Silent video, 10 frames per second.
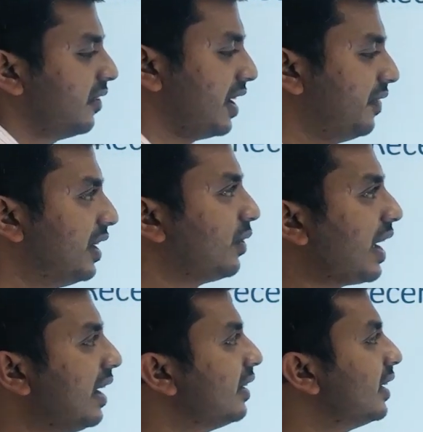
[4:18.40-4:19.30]
right? We'll look
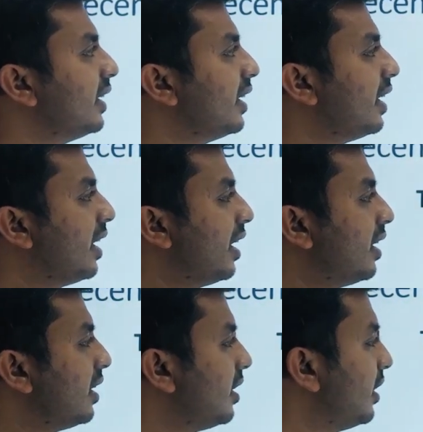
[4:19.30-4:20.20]
at
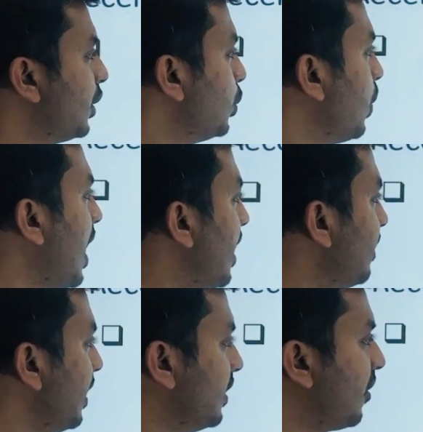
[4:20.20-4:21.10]
you
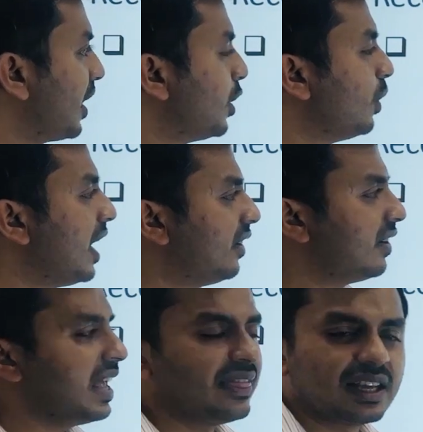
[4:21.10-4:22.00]
have the
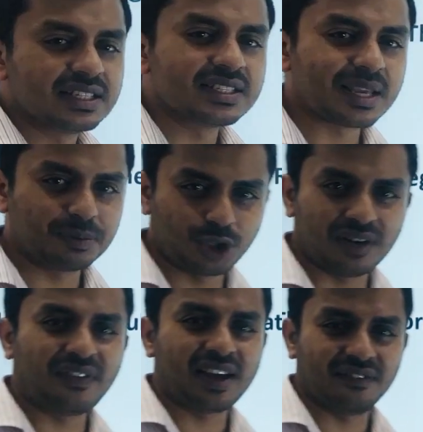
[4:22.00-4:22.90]
regulatory and the conceptual
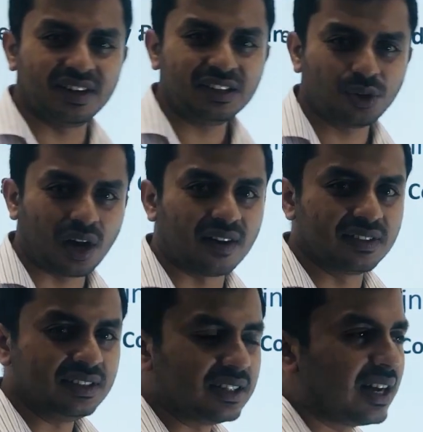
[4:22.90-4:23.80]
framework to
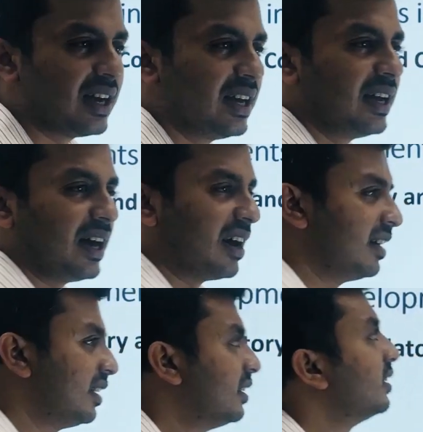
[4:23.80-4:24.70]
cover
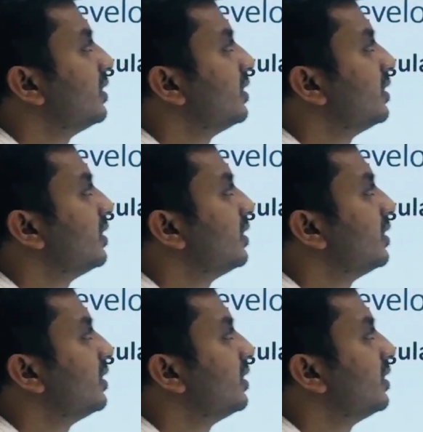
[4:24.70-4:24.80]
under